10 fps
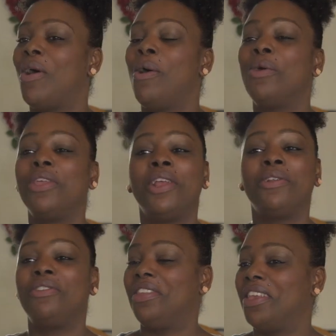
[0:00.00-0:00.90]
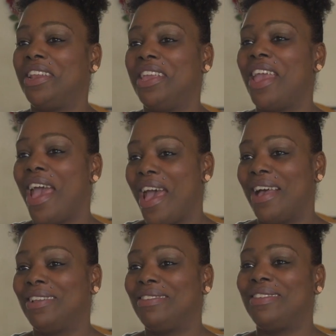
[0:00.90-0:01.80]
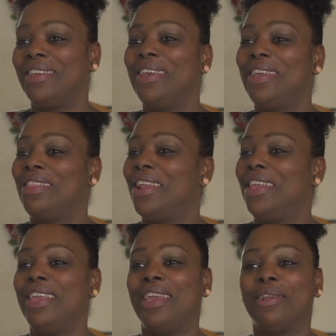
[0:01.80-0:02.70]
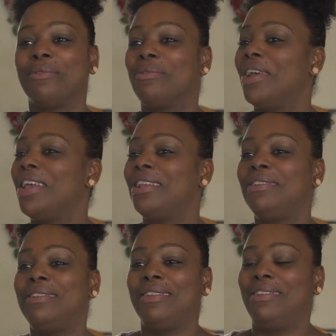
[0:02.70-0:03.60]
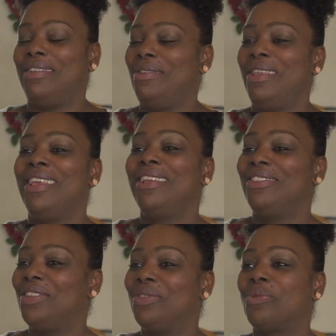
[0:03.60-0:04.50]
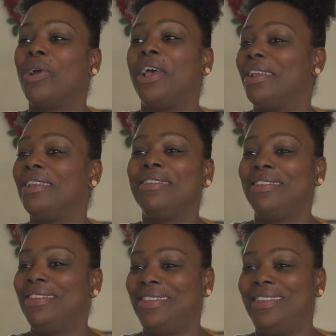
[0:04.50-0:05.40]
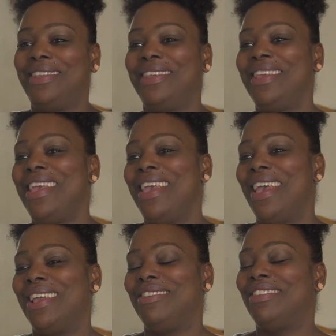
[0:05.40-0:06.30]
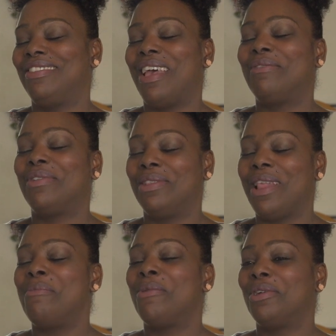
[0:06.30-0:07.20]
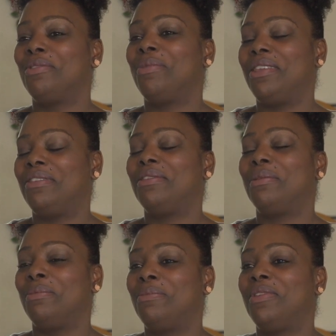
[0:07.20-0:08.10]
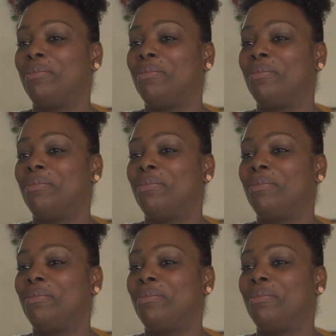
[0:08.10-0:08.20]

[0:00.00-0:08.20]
all the energy that he has, that he can run, just run, and just have a lot more space to